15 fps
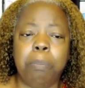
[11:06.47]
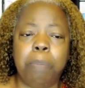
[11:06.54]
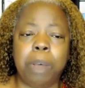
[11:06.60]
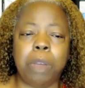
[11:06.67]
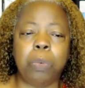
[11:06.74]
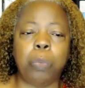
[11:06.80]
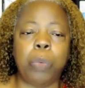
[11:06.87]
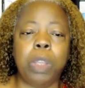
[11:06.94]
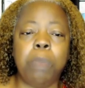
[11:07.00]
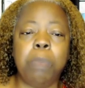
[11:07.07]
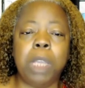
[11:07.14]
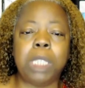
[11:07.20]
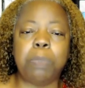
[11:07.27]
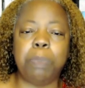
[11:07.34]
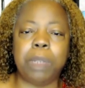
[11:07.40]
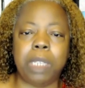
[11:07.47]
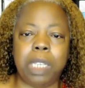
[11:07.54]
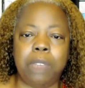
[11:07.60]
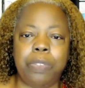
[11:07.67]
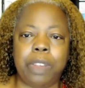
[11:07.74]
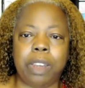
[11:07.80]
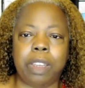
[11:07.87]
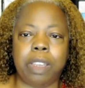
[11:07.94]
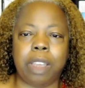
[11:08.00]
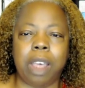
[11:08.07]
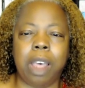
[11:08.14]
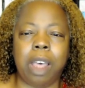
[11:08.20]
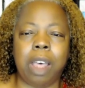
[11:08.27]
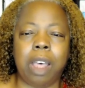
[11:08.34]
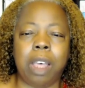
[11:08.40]
but we must believe that
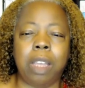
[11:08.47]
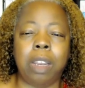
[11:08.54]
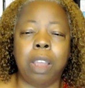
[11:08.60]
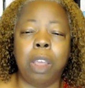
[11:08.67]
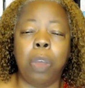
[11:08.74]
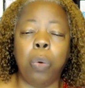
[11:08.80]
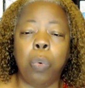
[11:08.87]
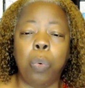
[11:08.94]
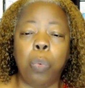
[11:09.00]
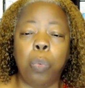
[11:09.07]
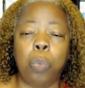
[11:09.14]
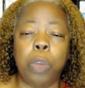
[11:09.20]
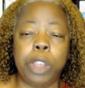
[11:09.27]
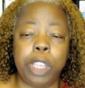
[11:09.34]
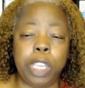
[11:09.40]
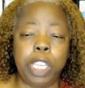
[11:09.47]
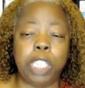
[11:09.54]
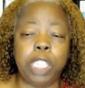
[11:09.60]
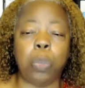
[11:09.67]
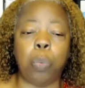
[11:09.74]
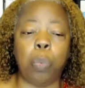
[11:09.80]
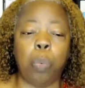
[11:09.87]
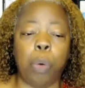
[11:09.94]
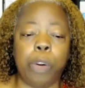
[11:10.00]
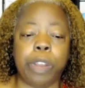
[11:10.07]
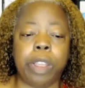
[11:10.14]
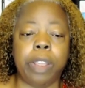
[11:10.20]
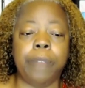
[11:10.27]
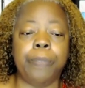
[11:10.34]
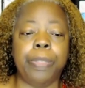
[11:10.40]
God is
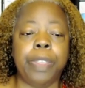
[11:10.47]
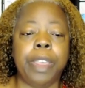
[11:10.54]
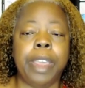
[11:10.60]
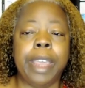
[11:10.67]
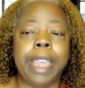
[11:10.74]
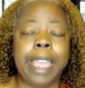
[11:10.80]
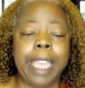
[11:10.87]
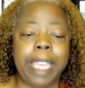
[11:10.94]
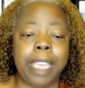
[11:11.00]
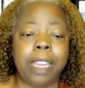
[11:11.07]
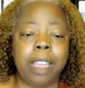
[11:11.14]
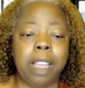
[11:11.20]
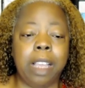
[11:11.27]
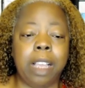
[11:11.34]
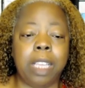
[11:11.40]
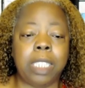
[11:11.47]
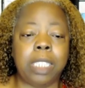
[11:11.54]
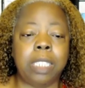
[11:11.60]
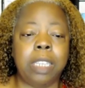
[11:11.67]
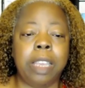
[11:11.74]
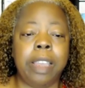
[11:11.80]
working in us.